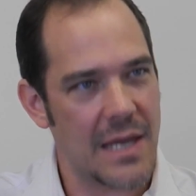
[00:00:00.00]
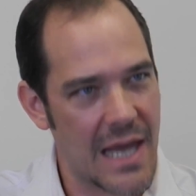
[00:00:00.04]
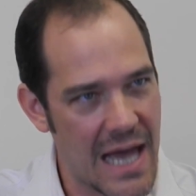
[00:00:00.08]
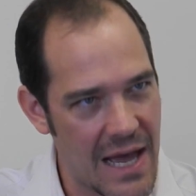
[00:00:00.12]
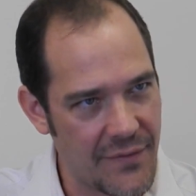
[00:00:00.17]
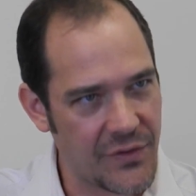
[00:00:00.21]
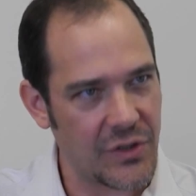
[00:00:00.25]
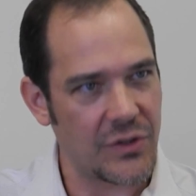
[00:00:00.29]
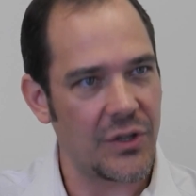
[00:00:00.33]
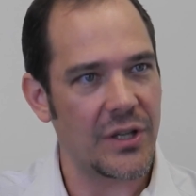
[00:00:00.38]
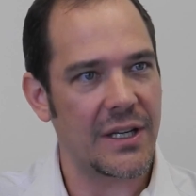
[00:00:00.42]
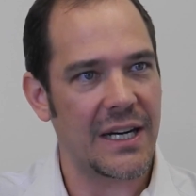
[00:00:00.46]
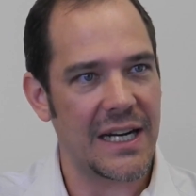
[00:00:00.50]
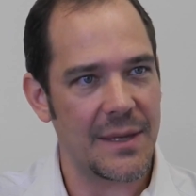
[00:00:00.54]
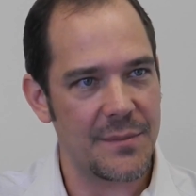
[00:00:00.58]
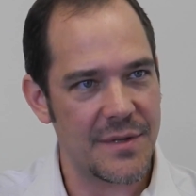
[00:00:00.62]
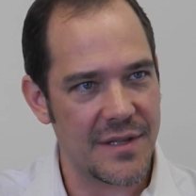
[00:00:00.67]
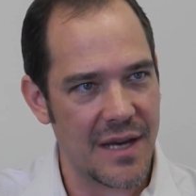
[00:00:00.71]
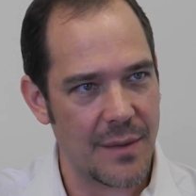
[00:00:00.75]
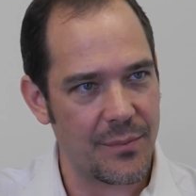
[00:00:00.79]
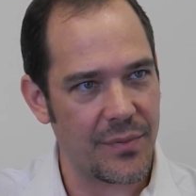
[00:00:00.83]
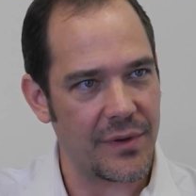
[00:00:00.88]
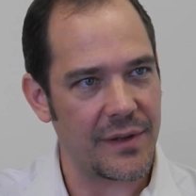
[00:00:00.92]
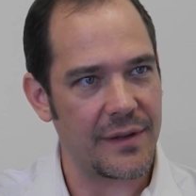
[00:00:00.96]
you have to look at them
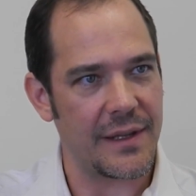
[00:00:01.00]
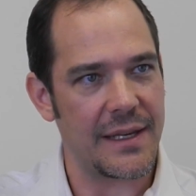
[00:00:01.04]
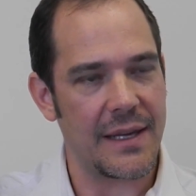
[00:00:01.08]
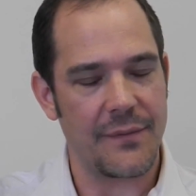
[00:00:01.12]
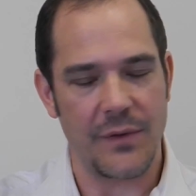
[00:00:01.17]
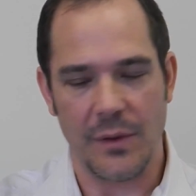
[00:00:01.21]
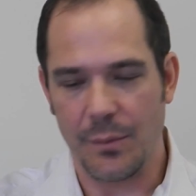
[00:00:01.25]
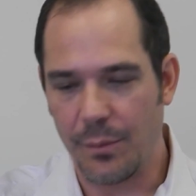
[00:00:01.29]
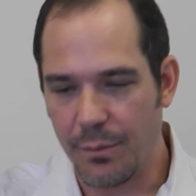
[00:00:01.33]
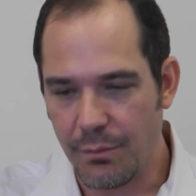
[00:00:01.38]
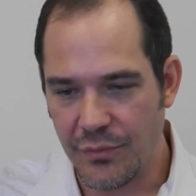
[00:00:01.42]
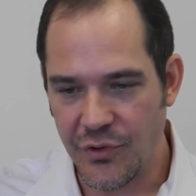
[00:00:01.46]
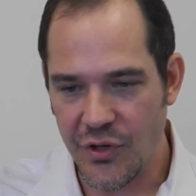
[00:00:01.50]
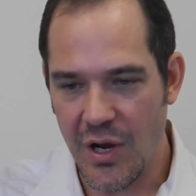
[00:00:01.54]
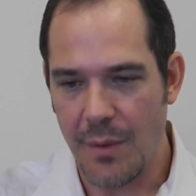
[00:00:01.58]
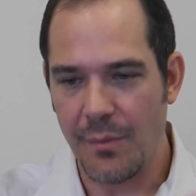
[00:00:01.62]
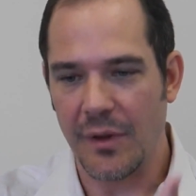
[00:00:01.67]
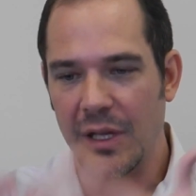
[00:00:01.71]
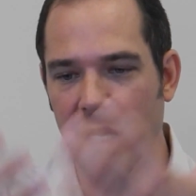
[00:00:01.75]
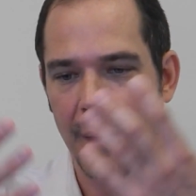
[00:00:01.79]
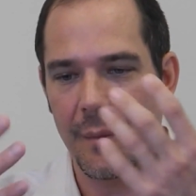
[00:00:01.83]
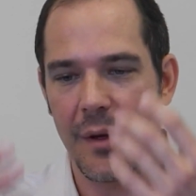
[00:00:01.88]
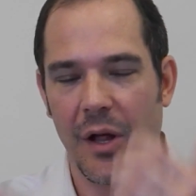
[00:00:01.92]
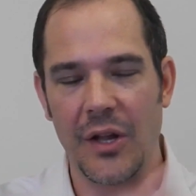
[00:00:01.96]
separately. If you
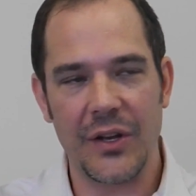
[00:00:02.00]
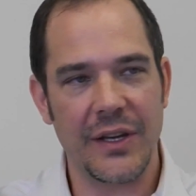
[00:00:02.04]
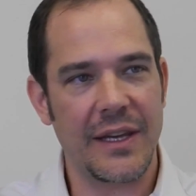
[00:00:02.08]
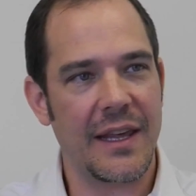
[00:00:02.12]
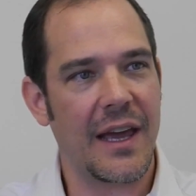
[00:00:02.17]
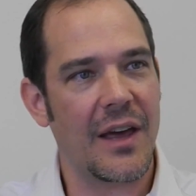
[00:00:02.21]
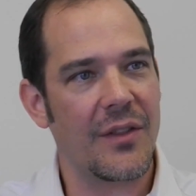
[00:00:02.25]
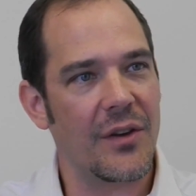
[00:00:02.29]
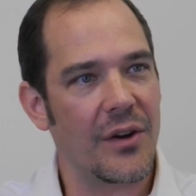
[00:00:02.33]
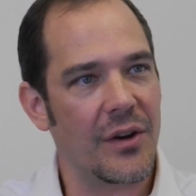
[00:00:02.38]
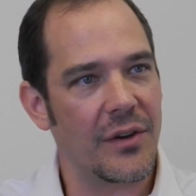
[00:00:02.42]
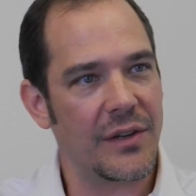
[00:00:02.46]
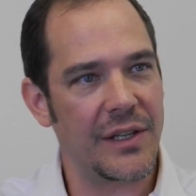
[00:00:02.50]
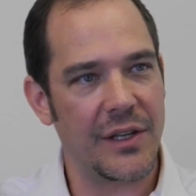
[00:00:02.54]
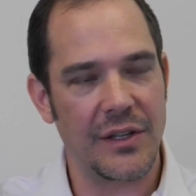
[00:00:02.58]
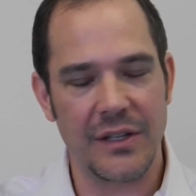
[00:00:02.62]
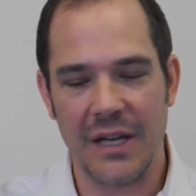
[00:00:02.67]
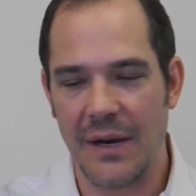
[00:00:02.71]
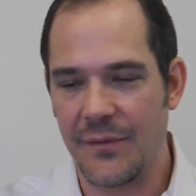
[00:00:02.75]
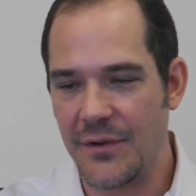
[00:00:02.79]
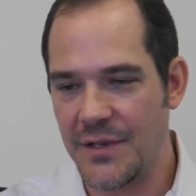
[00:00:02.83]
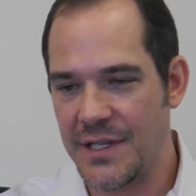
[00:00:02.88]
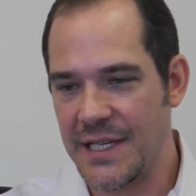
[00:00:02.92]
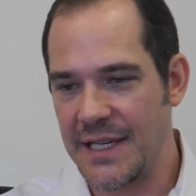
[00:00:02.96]
jumble them all together, you'll
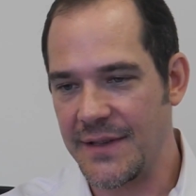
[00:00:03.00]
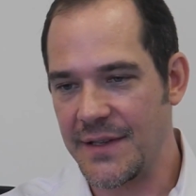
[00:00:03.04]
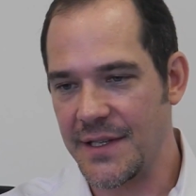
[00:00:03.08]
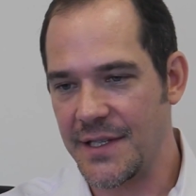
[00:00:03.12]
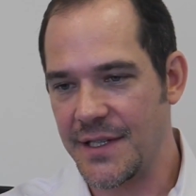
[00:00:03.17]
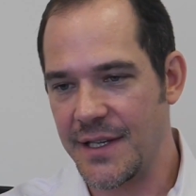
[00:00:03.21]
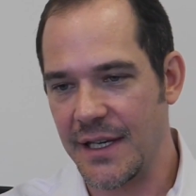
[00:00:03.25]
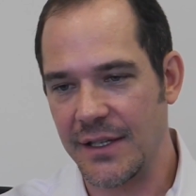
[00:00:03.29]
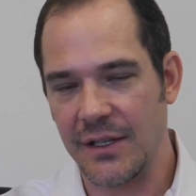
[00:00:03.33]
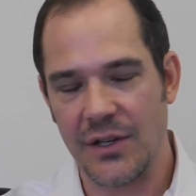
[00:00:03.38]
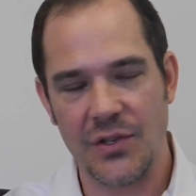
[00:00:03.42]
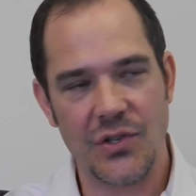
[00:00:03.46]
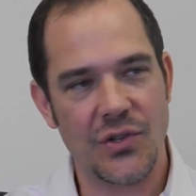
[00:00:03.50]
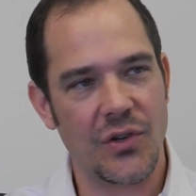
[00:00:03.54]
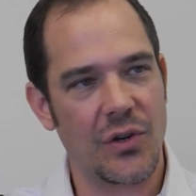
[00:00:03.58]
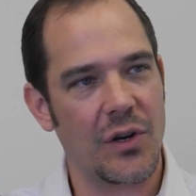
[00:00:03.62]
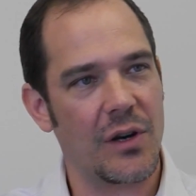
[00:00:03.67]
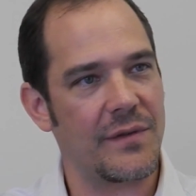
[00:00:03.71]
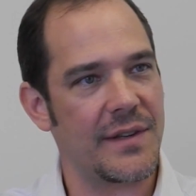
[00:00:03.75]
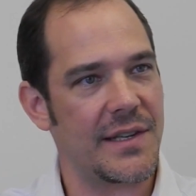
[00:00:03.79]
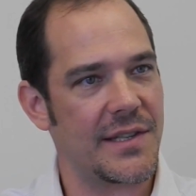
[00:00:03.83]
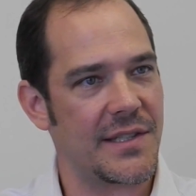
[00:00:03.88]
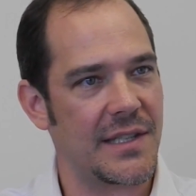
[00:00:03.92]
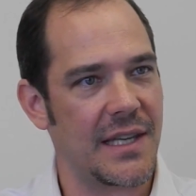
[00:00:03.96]
never see the
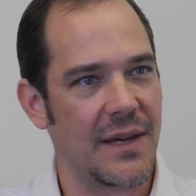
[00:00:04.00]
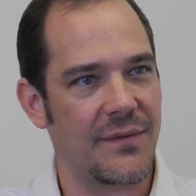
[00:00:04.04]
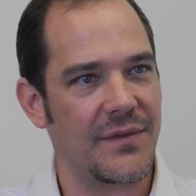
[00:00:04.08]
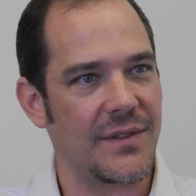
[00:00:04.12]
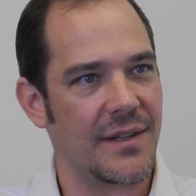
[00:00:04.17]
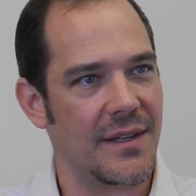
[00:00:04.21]
signature of these